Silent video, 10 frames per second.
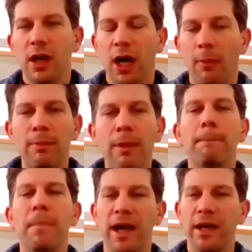What
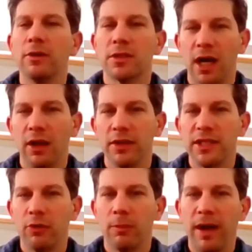about biosolids?
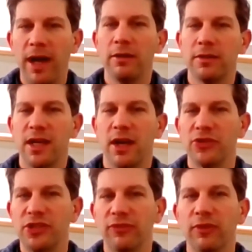How are
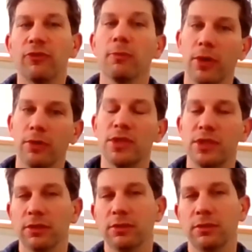biosolids different from those
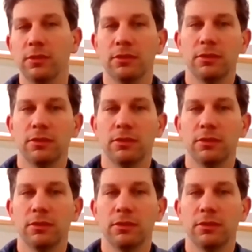two?